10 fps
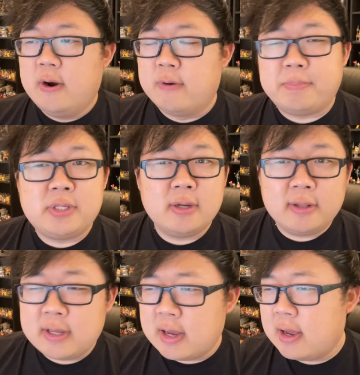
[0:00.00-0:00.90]

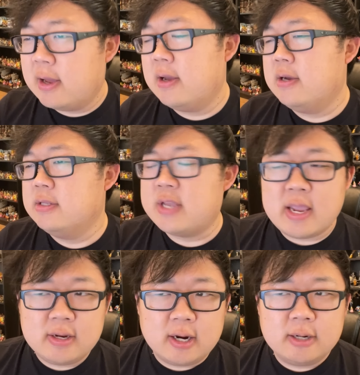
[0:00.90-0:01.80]
Reptilia,
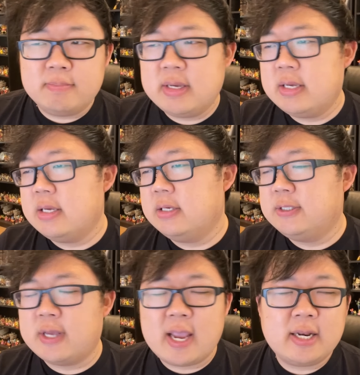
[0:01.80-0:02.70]
Take on Me,
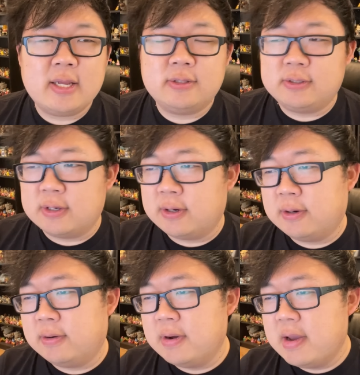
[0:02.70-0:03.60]
Say It Ain't
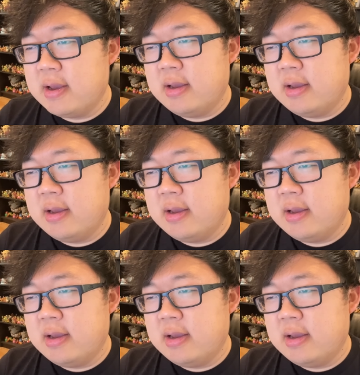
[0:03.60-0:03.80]
So.